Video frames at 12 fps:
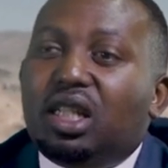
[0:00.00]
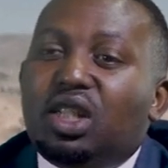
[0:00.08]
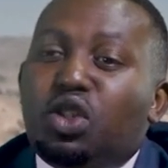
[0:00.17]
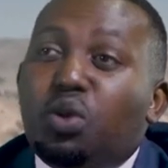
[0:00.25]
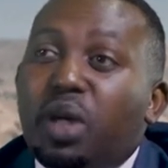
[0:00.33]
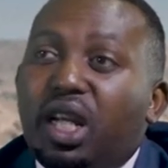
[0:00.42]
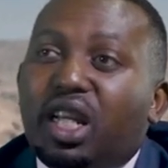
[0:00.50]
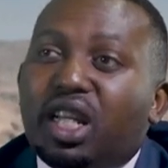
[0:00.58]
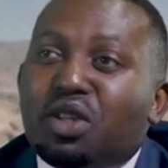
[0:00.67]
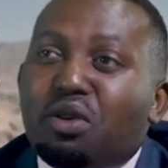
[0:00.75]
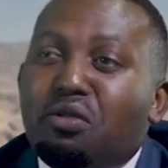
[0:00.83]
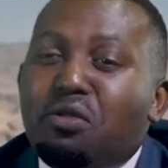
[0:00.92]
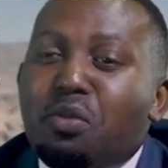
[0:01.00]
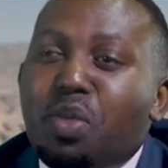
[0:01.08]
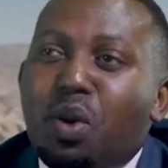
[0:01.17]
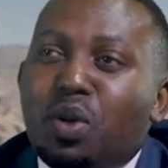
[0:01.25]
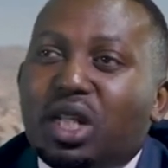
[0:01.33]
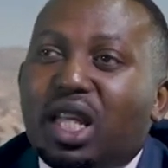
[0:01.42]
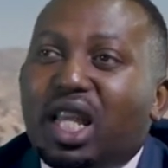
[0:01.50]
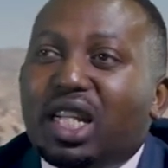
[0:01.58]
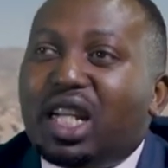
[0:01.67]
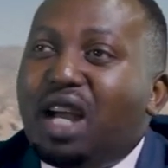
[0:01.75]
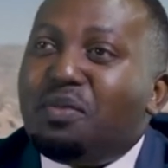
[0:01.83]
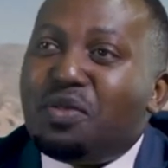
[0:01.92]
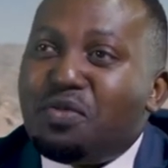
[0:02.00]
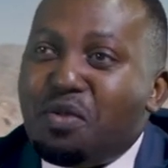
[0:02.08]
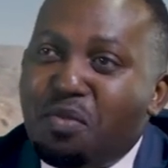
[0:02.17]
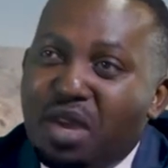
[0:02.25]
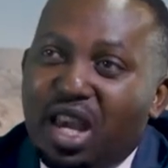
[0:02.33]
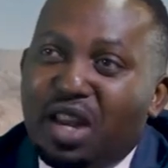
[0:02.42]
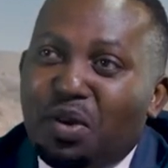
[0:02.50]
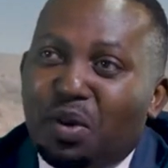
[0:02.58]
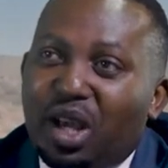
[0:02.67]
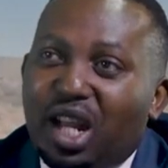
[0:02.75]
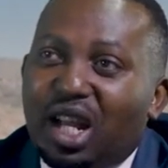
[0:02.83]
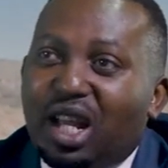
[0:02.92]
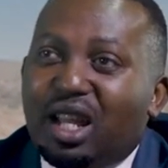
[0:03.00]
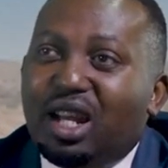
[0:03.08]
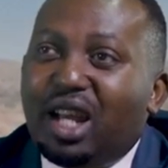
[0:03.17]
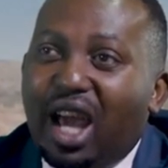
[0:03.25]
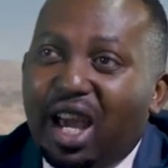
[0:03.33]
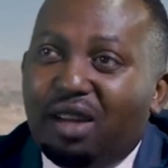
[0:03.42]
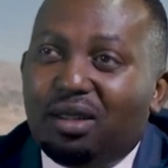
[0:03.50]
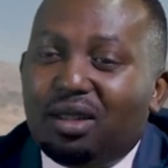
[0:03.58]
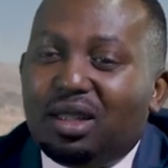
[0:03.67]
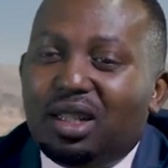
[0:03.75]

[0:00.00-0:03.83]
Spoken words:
do irrigation from the water that comes from here in Uganda, the Nile.